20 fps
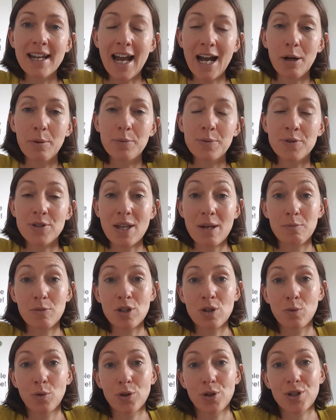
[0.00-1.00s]
helps them
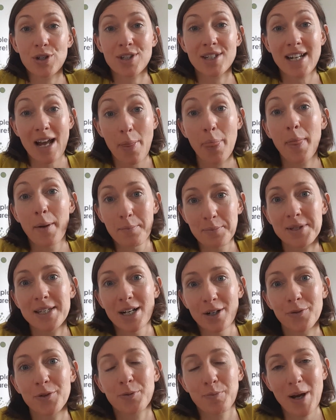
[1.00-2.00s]
to understand
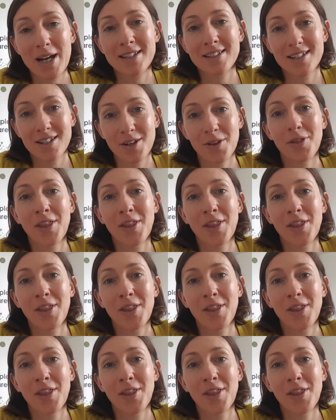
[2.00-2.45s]
themselves better.